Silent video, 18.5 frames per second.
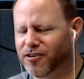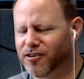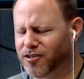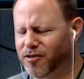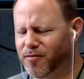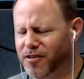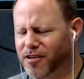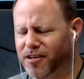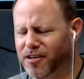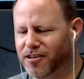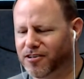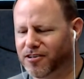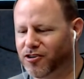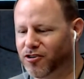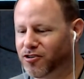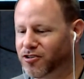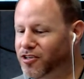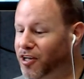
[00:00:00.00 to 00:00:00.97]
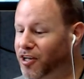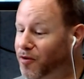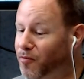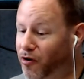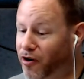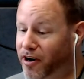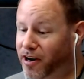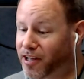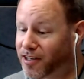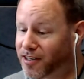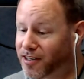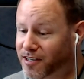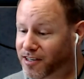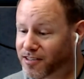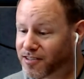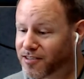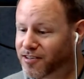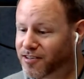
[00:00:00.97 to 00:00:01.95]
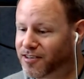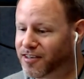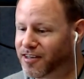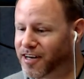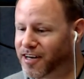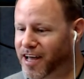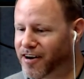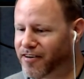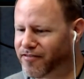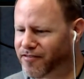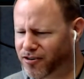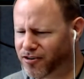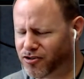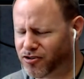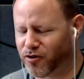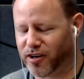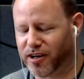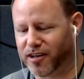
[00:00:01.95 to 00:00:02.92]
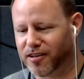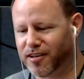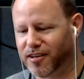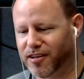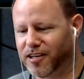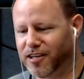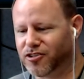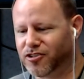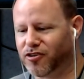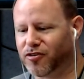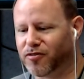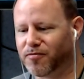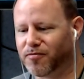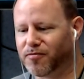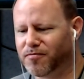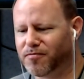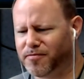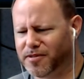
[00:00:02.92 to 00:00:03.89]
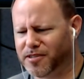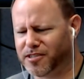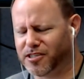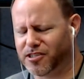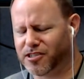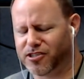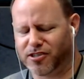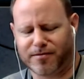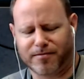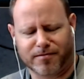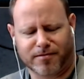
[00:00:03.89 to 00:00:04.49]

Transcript: or something that you're celebrating an anniversary at your position.